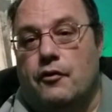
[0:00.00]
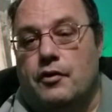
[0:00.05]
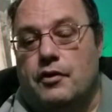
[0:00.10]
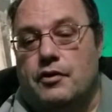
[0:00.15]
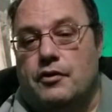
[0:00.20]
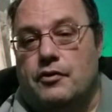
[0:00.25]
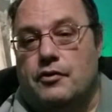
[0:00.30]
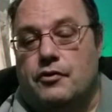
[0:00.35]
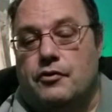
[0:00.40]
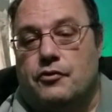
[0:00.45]

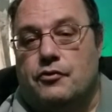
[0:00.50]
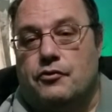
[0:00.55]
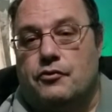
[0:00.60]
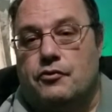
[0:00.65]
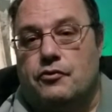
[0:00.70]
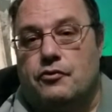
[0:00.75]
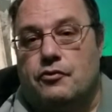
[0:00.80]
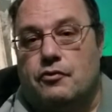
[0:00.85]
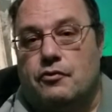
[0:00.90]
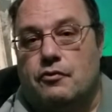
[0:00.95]

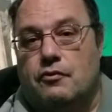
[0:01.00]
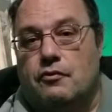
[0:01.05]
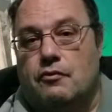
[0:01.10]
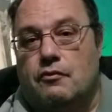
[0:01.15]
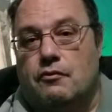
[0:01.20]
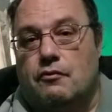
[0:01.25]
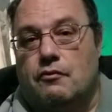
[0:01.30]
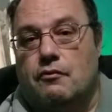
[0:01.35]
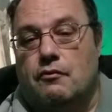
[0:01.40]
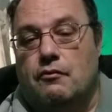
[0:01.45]
is
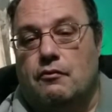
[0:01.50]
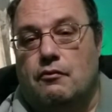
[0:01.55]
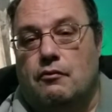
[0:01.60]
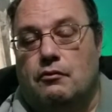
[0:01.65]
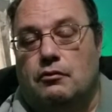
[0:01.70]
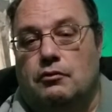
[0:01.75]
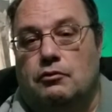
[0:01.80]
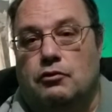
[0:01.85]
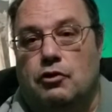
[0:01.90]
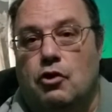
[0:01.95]

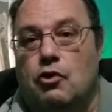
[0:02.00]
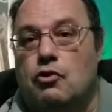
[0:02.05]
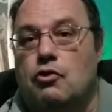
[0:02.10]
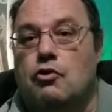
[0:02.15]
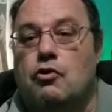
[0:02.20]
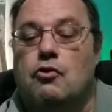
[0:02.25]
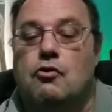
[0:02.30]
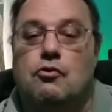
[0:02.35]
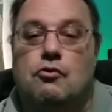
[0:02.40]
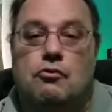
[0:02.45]

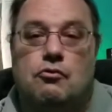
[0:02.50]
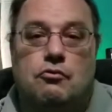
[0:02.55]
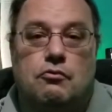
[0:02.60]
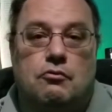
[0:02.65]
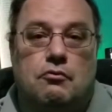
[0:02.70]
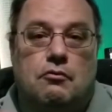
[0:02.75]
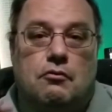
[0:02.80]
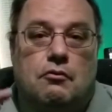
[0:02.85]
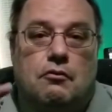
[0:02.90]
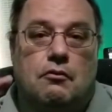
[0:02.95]
local
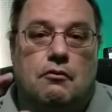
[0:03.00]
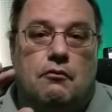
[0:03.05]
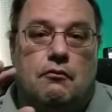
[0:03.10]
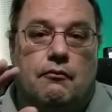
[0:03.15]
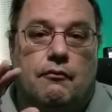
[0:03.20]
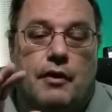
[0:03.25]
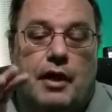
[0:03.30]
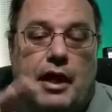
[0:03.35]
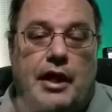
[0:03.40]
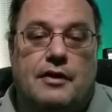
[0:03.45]

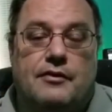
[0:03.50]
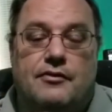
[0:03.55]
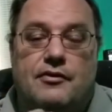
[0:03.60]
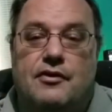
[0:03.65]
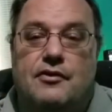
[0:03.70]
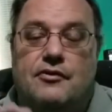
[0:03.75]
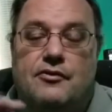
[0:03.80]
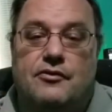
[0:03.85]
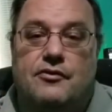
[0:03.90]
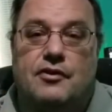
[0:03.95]
A
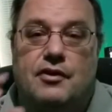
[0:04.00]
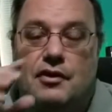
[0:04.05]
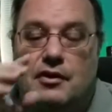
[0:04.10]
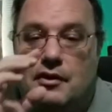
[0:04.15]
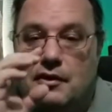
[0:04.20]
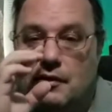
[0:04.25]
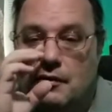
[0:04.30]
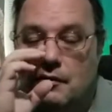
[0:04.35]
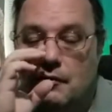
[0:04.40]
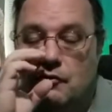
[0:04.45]
T
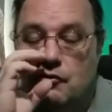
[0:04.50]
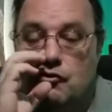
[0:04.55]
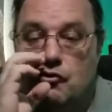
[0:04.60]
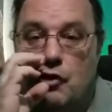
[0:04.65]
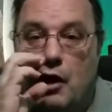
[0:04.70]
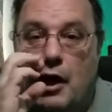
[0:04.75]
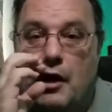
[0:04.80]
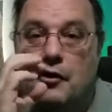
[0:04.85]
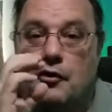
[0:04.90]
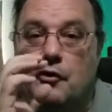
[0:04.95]
C
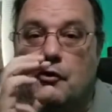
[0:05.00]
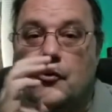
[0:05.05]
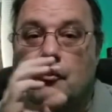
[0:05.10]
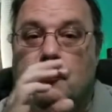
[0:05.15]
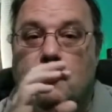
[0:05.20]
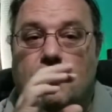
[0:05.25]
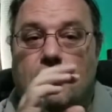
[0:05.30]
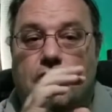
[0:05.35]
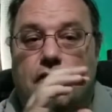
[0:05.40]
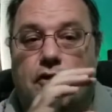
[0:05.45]
chatter
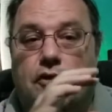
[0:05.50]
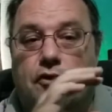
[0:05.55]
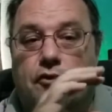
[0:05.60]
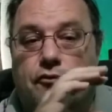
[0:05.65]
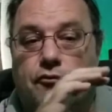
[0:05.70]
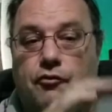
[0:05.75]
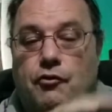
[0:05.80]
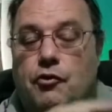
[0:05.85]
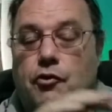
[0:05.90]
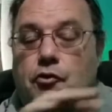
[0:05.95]

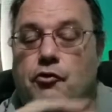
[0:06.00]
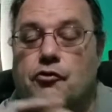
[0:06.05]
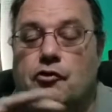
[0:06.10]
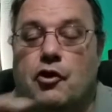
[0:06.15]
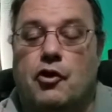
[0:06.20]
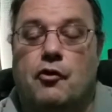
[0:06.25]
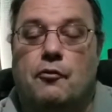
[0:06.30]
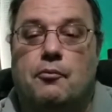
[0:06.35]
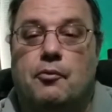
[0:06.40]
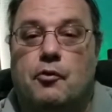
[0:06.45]
for those
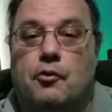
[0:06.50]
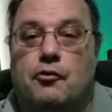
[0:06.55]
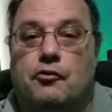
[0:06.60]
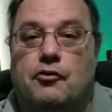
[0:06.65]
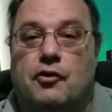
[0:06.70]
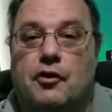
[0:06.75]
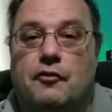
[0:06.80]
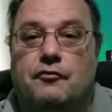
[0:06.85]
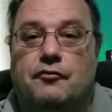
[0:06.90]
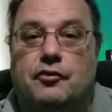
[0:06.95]
airports
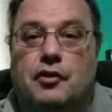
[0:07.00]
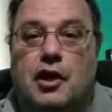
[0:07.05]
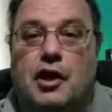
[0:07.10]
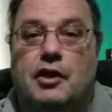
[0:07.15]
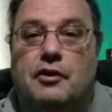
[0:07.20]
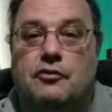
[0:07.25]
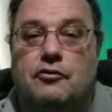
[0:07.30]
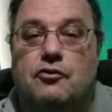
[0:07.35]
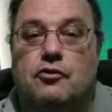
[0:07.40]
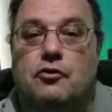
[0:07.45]
that I'm
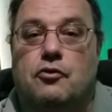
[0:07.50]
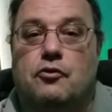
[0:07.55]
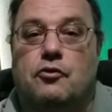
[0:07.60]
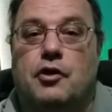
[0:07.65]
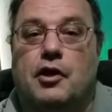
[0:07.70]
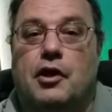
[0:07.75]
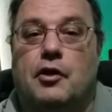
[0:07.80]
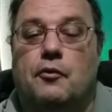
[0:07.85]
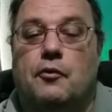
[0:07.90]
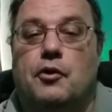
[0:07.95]
flying to
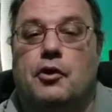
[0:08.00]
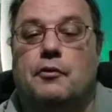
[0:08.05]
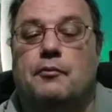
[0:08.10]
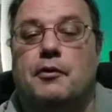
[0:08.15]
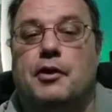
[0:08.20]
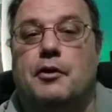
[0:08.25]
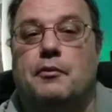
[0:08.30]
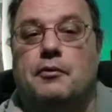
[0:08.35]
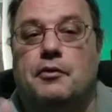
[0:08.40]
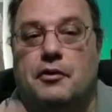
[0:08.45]
that I want to be
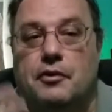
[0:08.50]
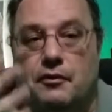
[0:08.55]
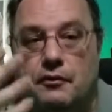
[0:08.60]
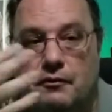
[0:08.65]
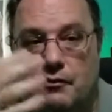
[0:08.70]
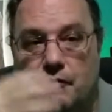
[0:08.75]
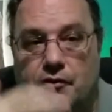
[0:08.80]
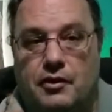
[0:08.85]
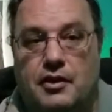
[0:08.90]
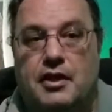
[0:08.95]
able to,
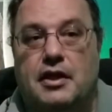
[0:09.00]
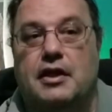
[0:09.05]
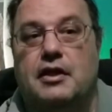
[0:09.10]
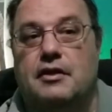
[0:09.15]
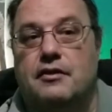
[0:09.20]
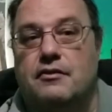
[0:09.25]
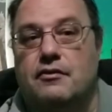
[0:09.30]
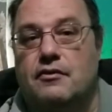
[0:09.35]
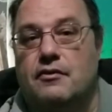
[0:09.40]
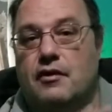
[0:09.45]
to
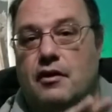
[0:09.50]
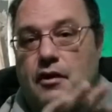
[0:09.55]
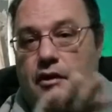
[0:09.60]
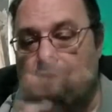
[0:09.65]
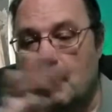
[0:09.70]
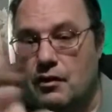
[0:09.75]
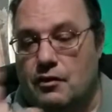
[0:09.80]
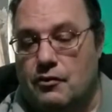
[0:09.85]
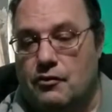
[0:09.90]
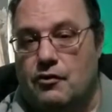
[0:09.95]
get
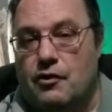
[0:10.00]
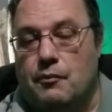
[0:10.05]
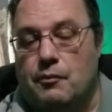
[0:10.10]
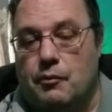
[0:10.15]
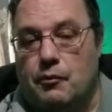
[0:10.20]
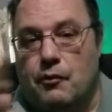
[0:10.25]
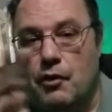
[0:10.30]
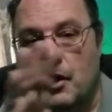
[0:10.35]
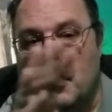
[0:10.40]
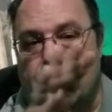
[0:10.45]
and
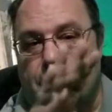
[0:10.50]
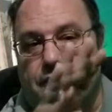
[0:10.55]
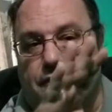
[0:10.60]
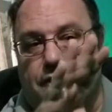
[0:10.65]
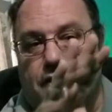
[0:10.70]
separate